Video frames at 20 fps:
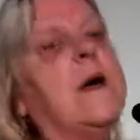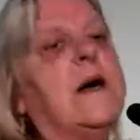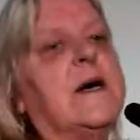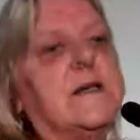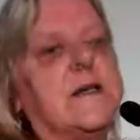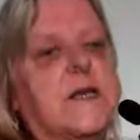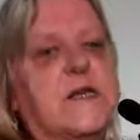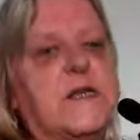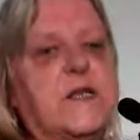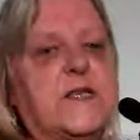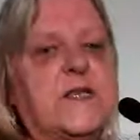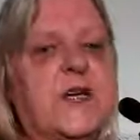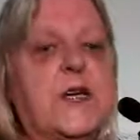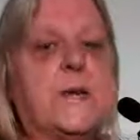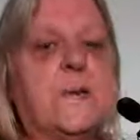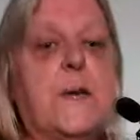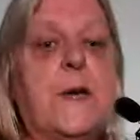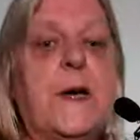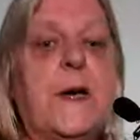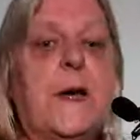So the
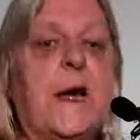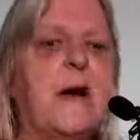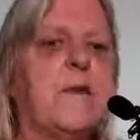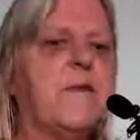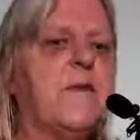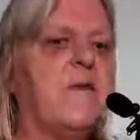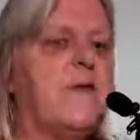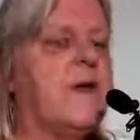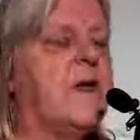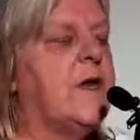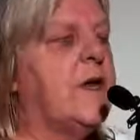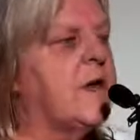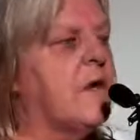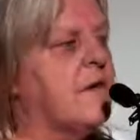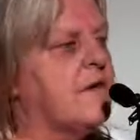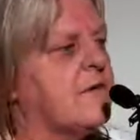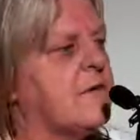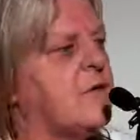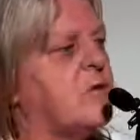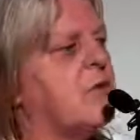GP comes in and
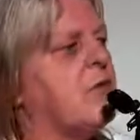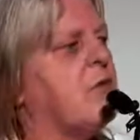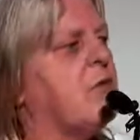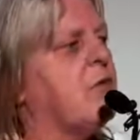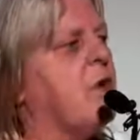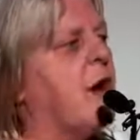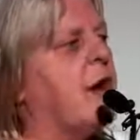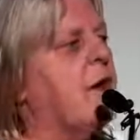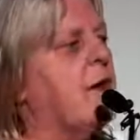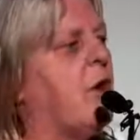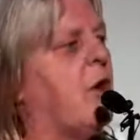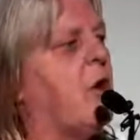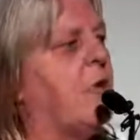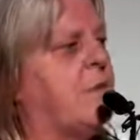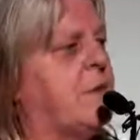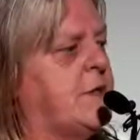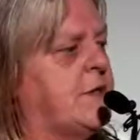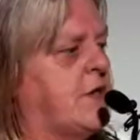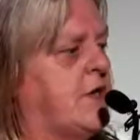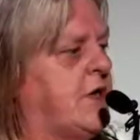it's a great
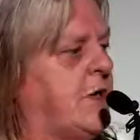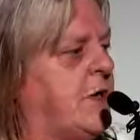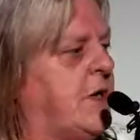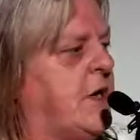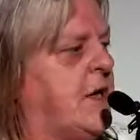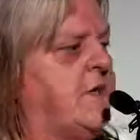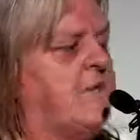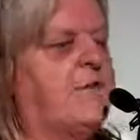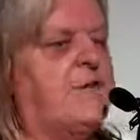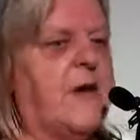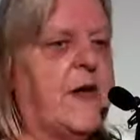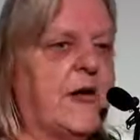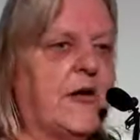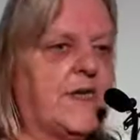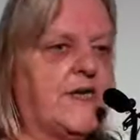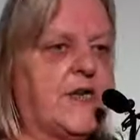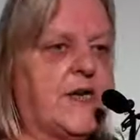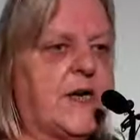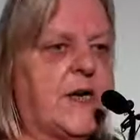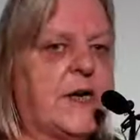opportunity for
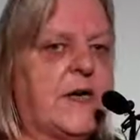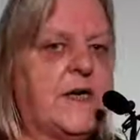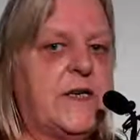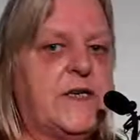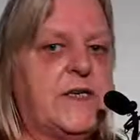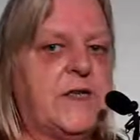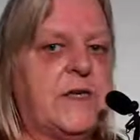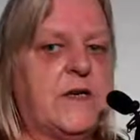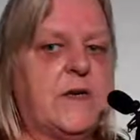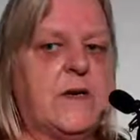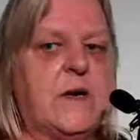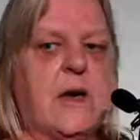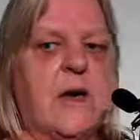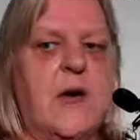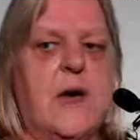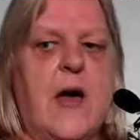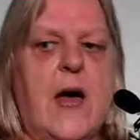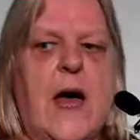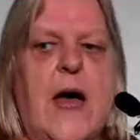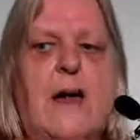education,
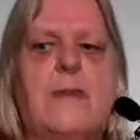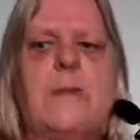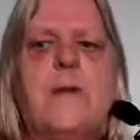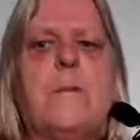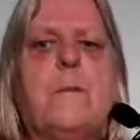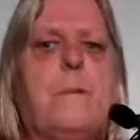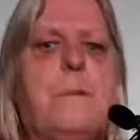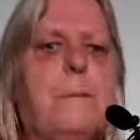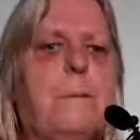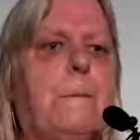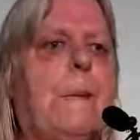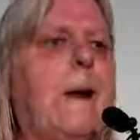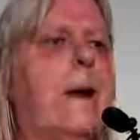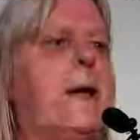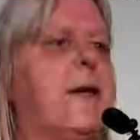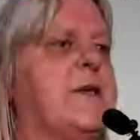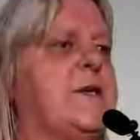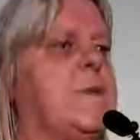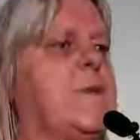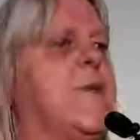and the
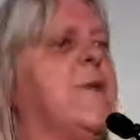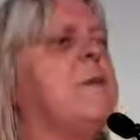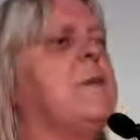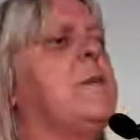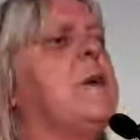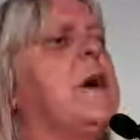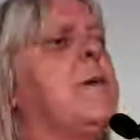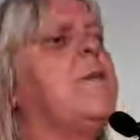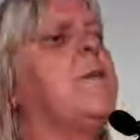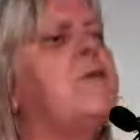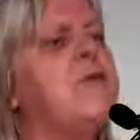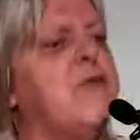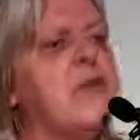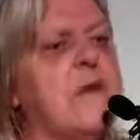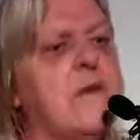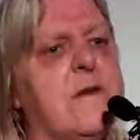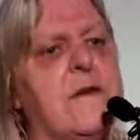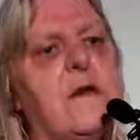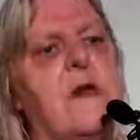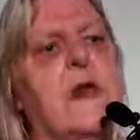people
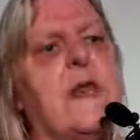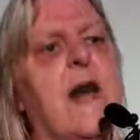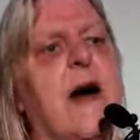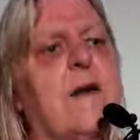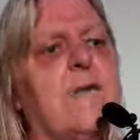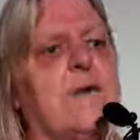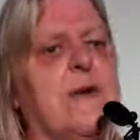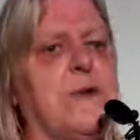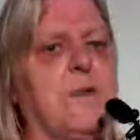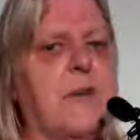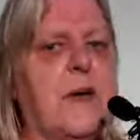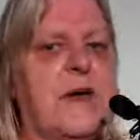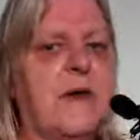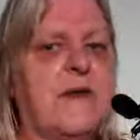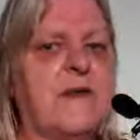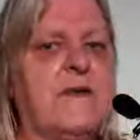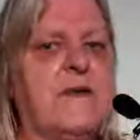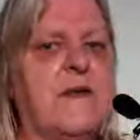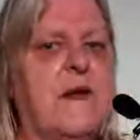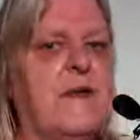just love it
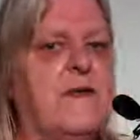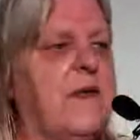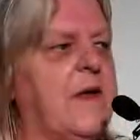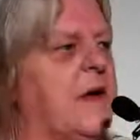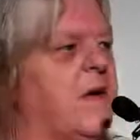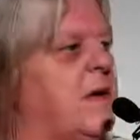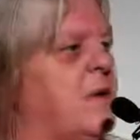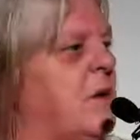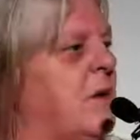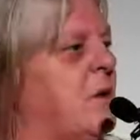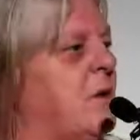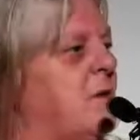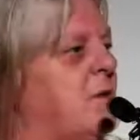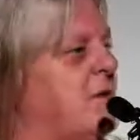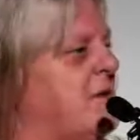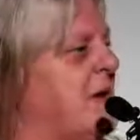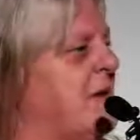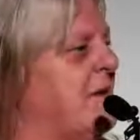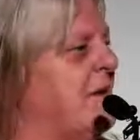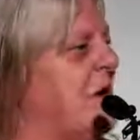because they think, oh
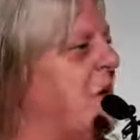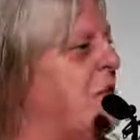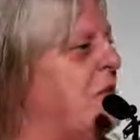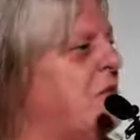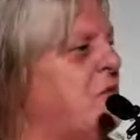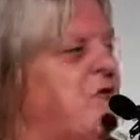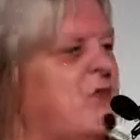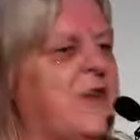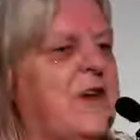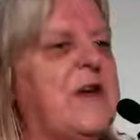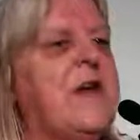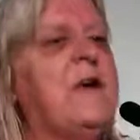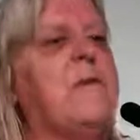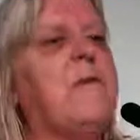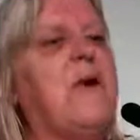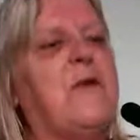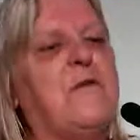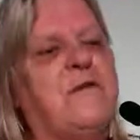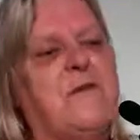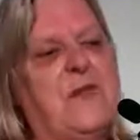look, there's a whole team
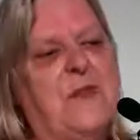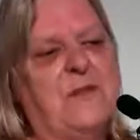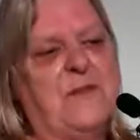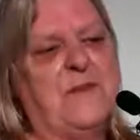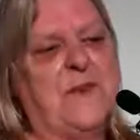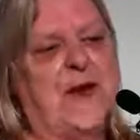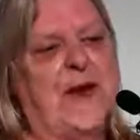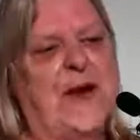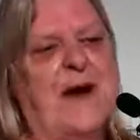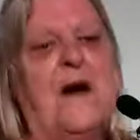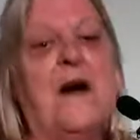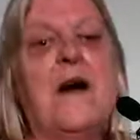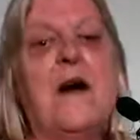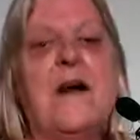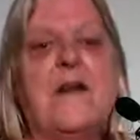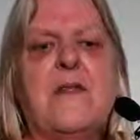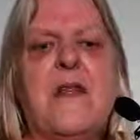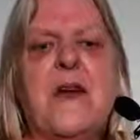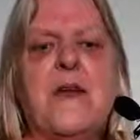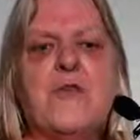of them now.
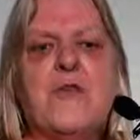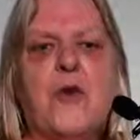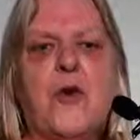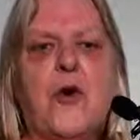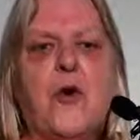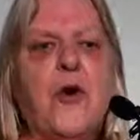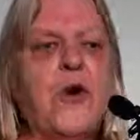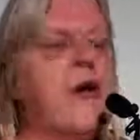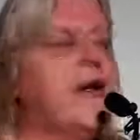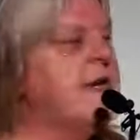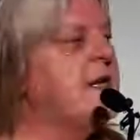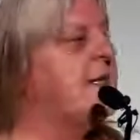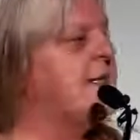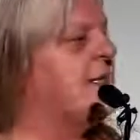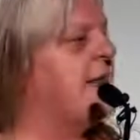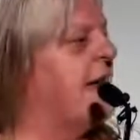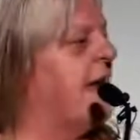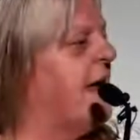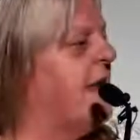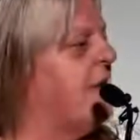They're talking
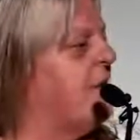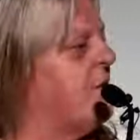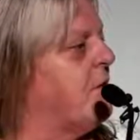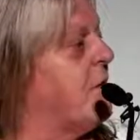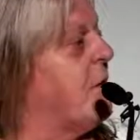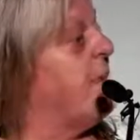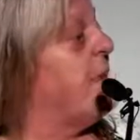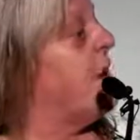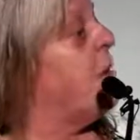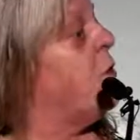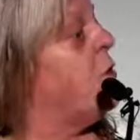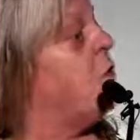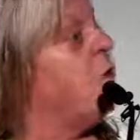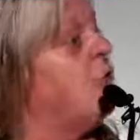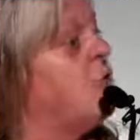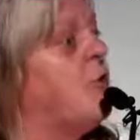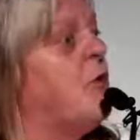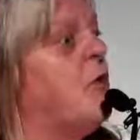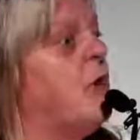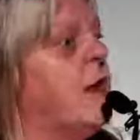together and they're all
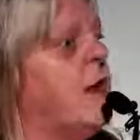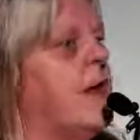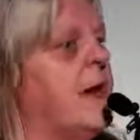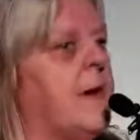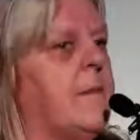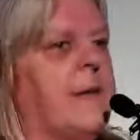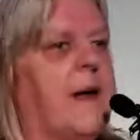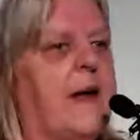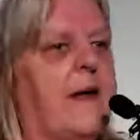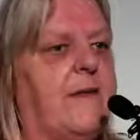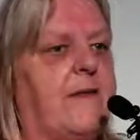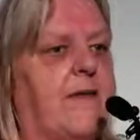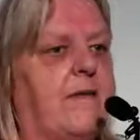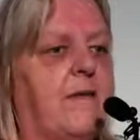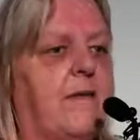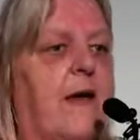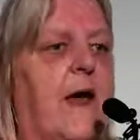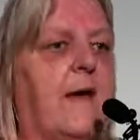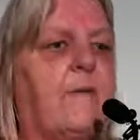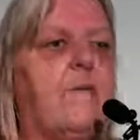talking about the
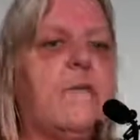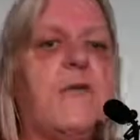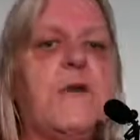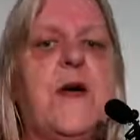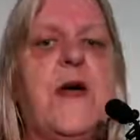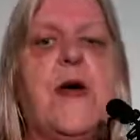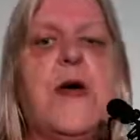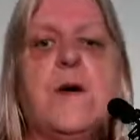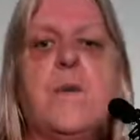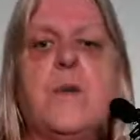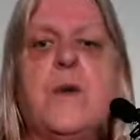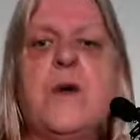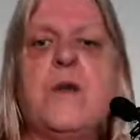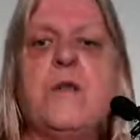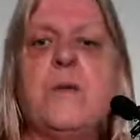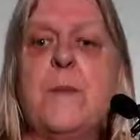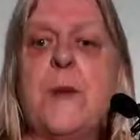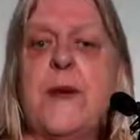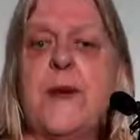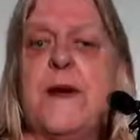same thing and
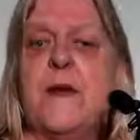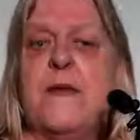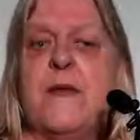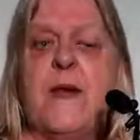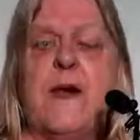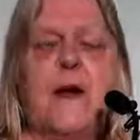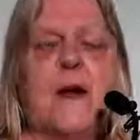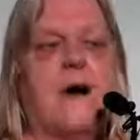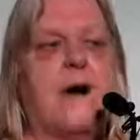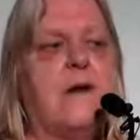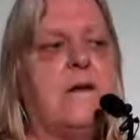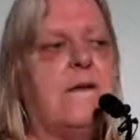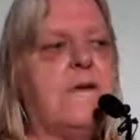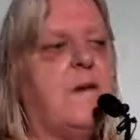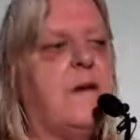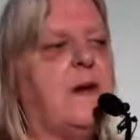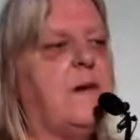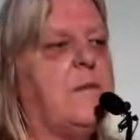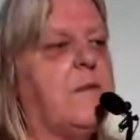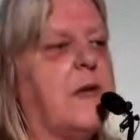with me, and they're
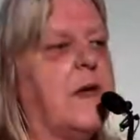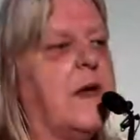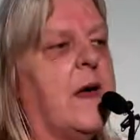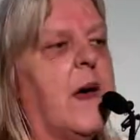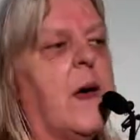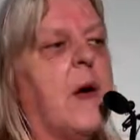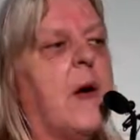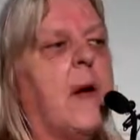asking me.